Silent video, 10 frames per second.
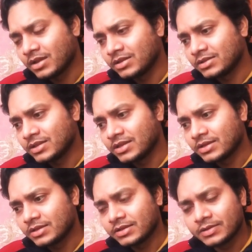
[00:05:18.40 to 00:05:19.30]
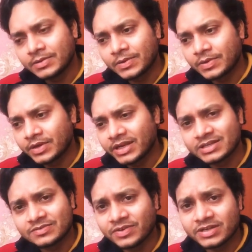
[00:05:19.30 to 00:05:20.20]
and then your
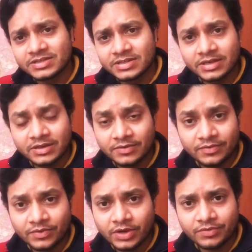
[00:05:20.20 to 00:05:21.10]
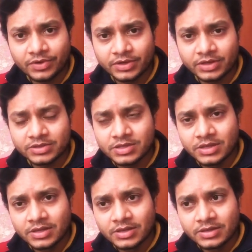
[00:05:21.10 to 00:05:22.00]
XYZ, whatever it is,
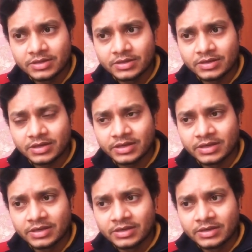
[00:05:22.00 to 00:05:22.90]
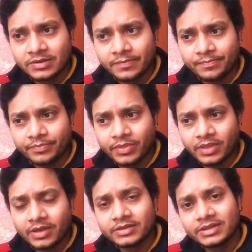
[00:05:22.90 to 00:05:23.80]
okay,
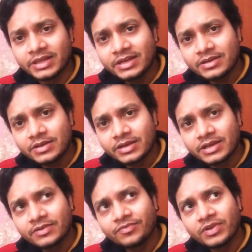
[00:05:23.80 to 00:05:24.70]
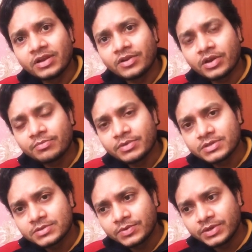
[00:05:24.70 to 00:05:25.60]
and then it will not be
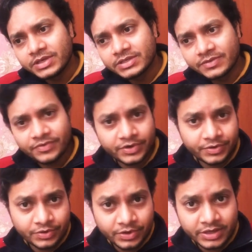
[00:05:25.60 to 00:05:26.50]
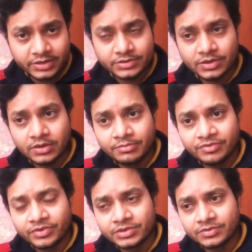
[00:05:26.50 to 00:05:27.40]
so easy for you to get a job,
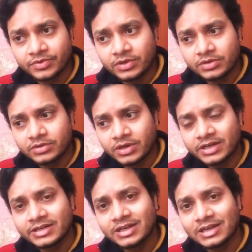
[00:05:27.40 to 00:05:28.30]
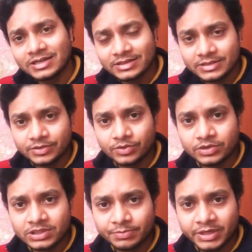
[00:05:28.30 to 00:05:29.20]
first of all, until unless you
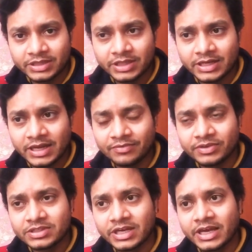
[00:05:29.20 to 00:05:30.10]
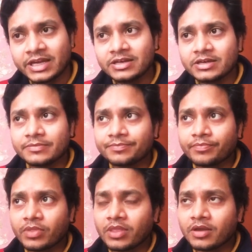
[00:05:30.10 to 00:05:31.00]
don't speak the language. And
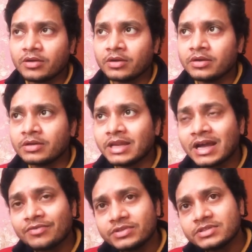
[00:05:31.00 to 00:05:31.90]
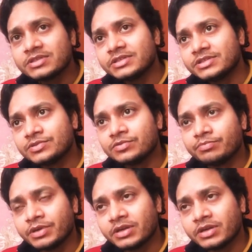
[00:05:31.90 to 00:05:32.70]
language is an issue